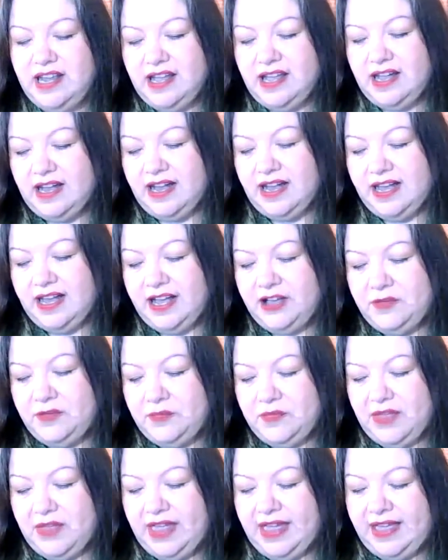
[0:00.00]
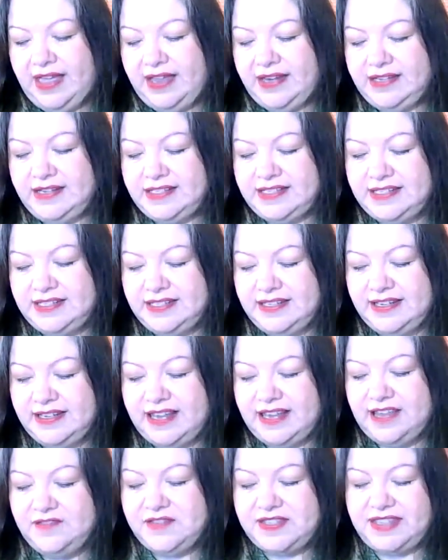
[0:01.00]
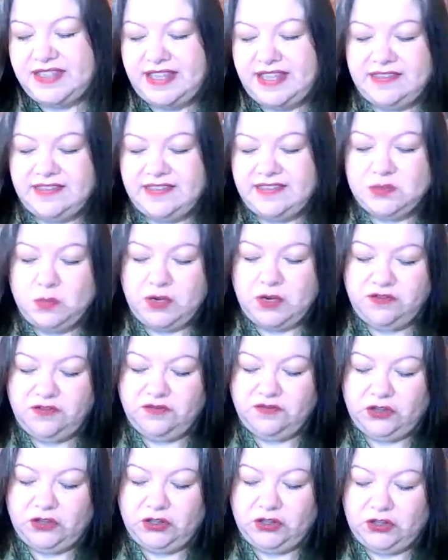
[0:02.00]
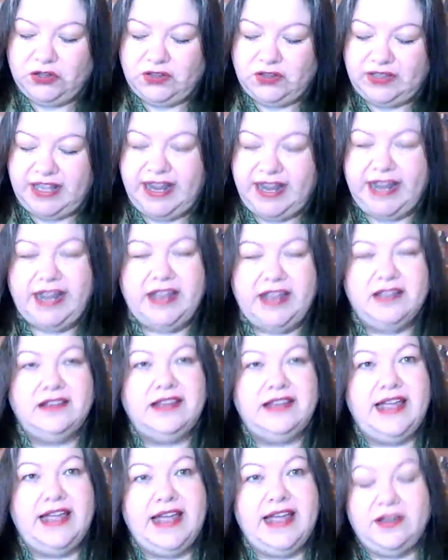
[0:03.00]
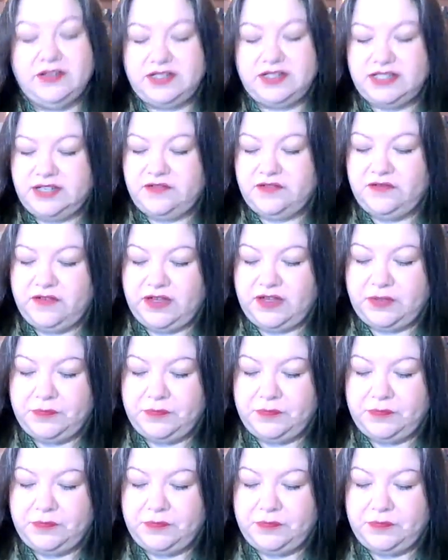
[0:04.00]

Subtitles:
And it gives like this wonderful layout of